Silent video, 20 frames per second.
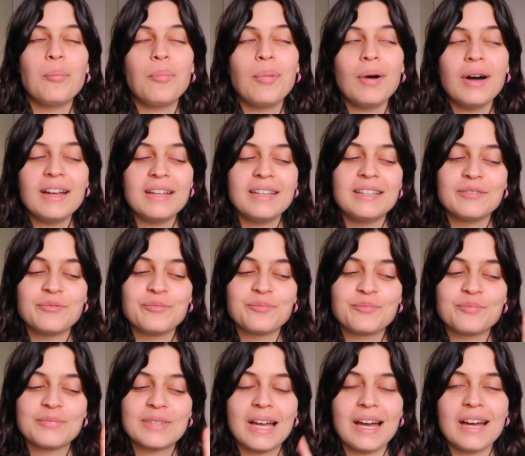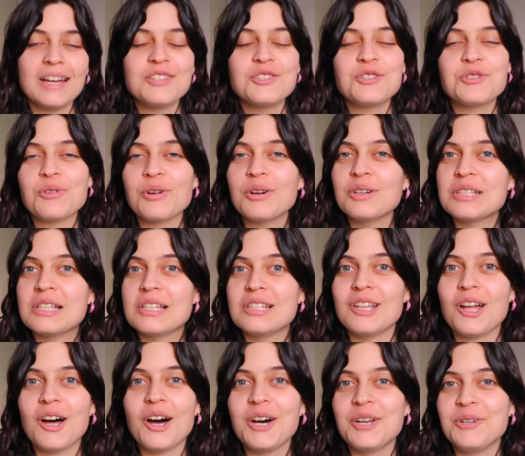But I struggle a
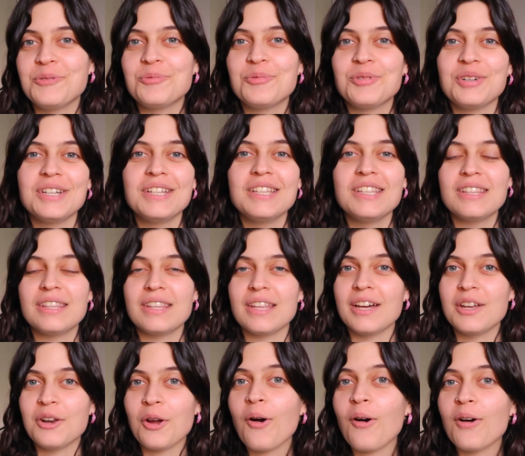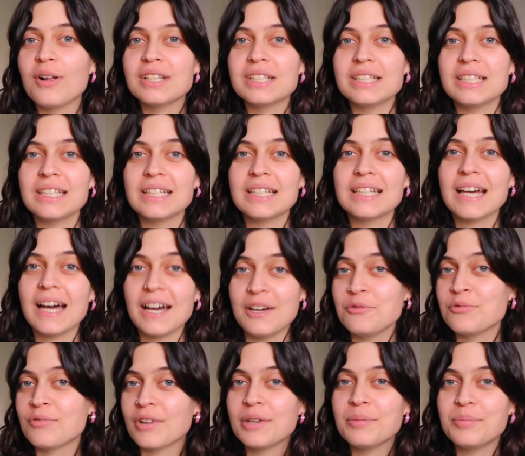lot with unhauling
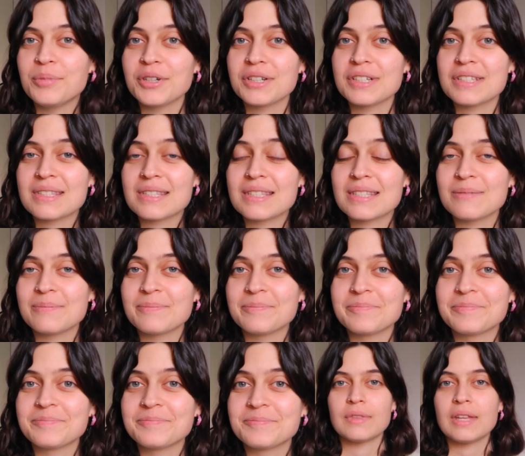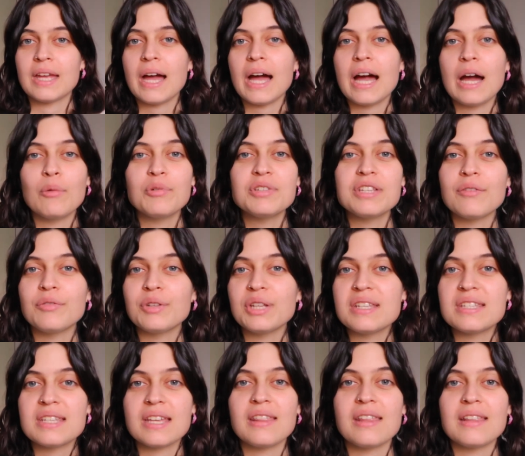unread books. I would
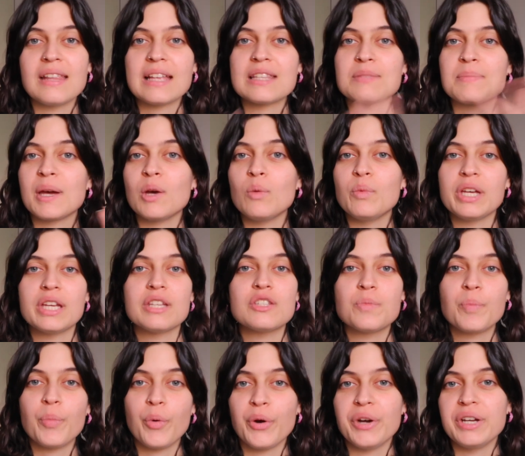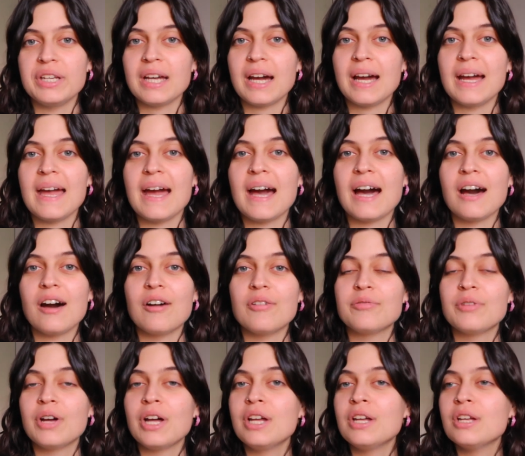definitely say that that's my weakest point. I
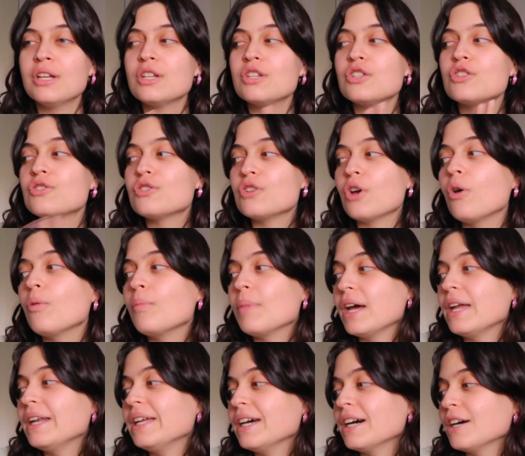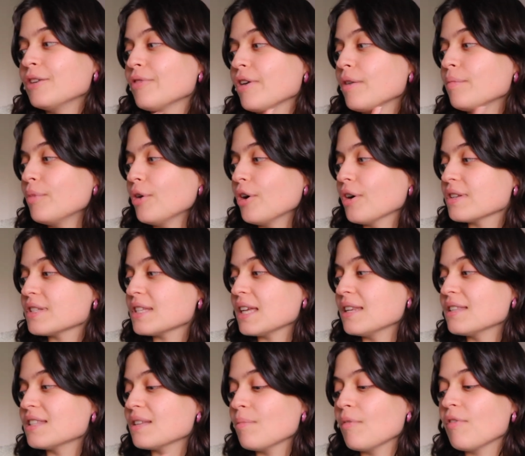have so many unread books,
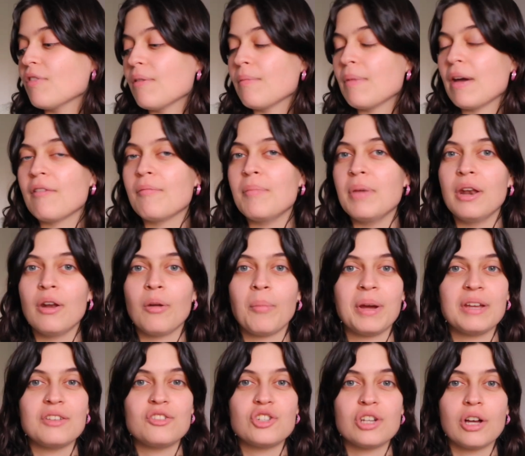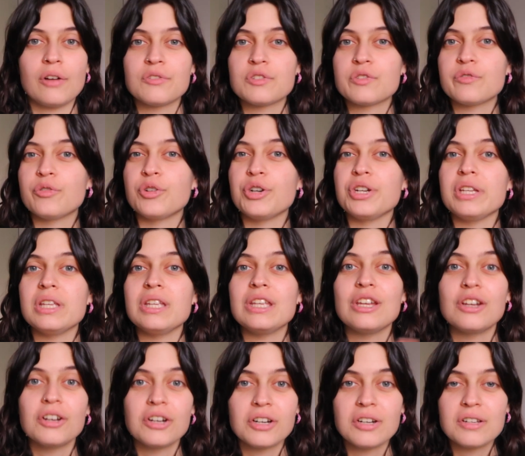and some of them have been on my shelves for
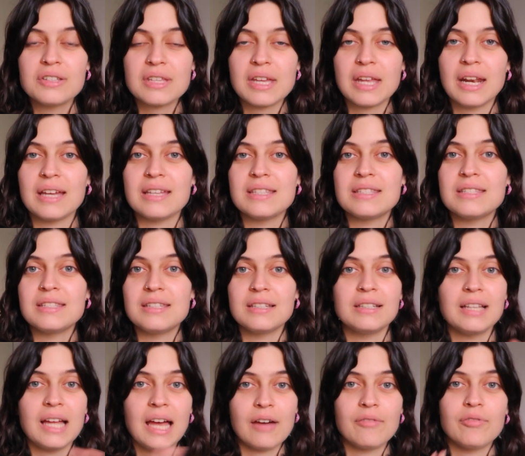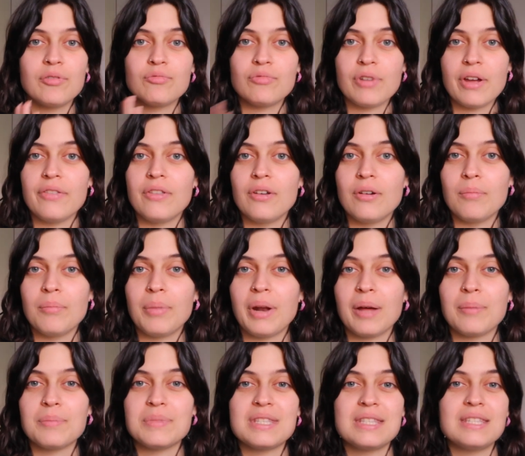years and I still haven't read them, but
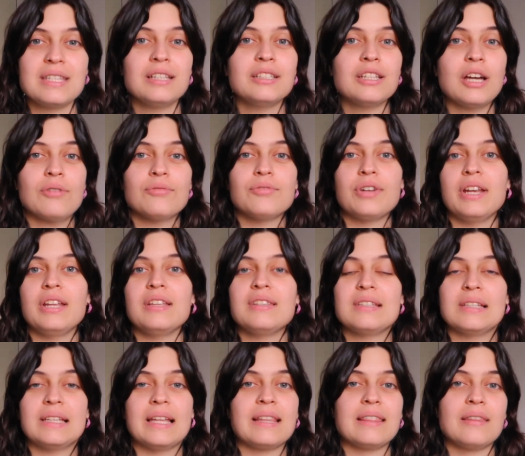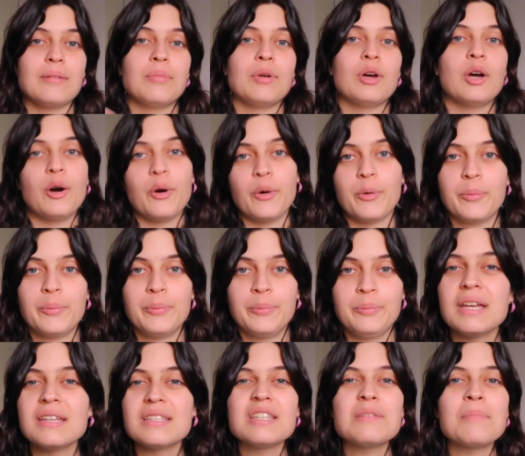I'm still not ready to let them go.
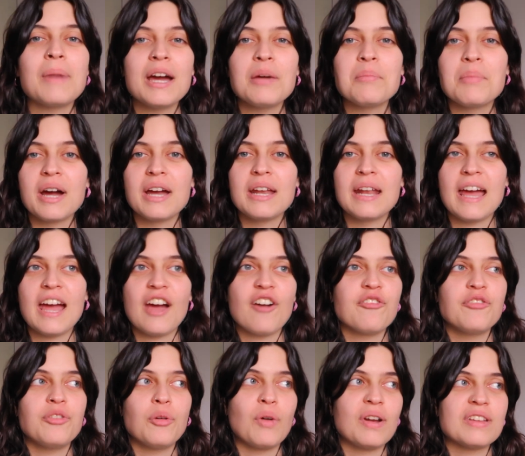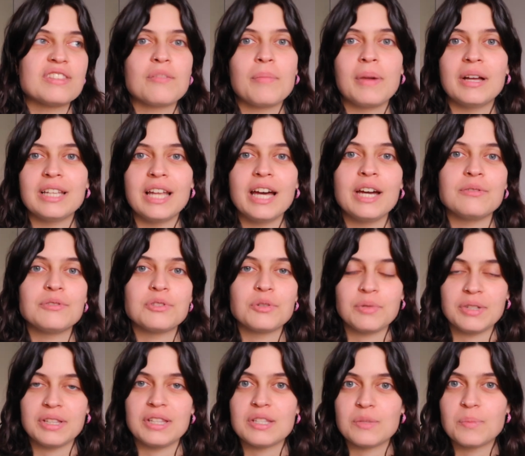Because in my mind, I have the rest of my life to
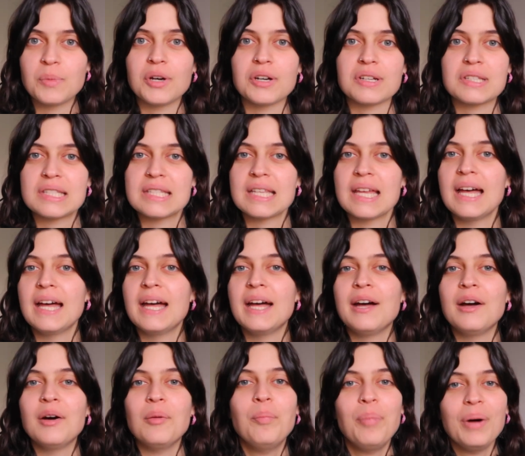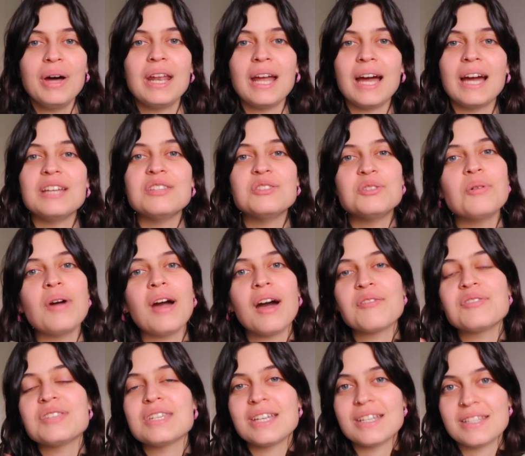read these books. But I do
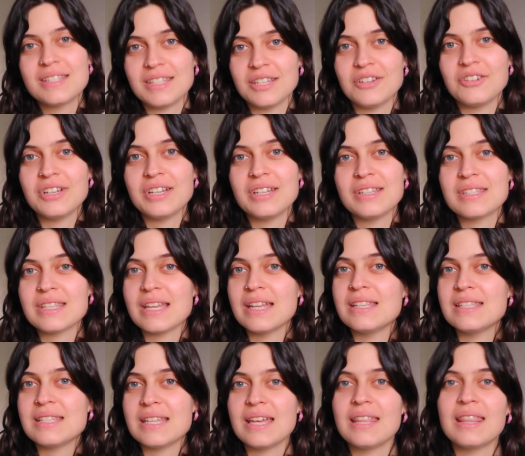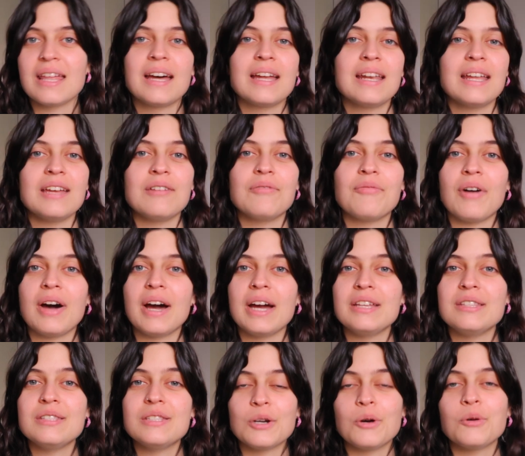have to get serious and say that if
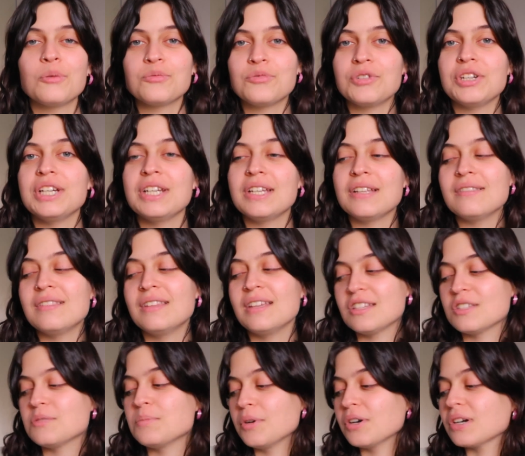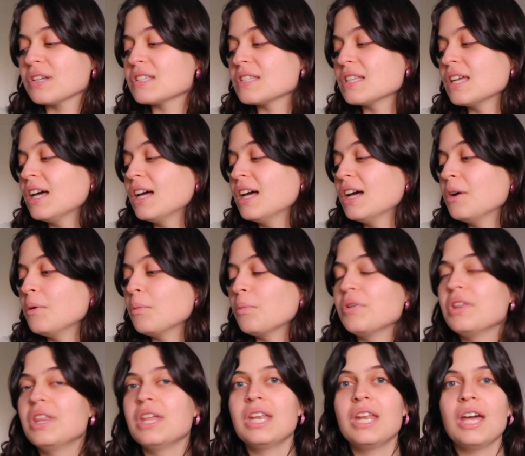I don't read these books
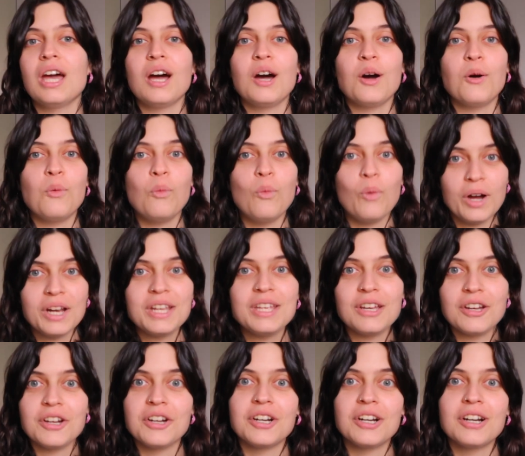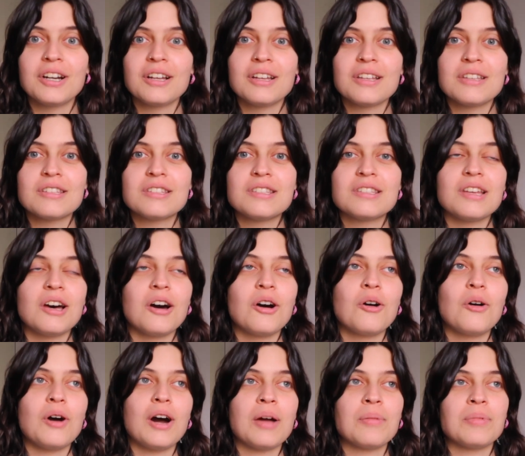within one year,
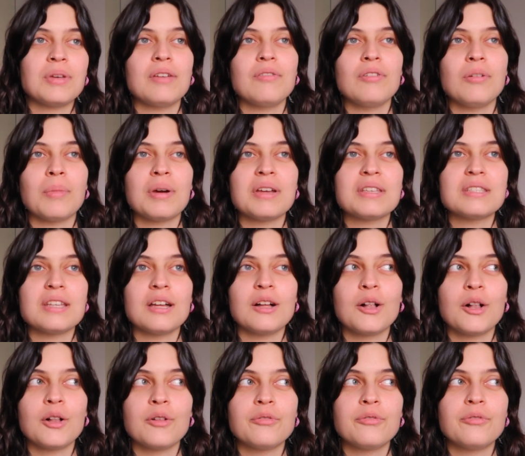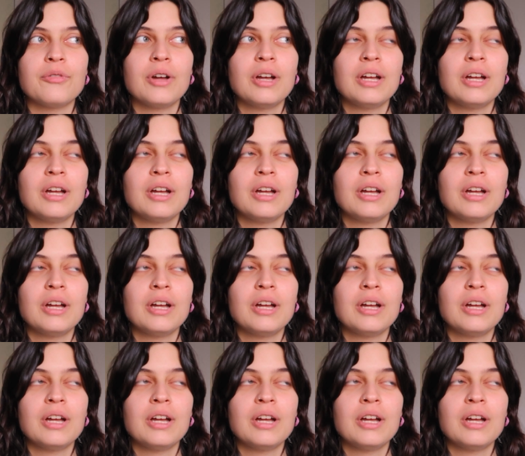so I'm giving myself,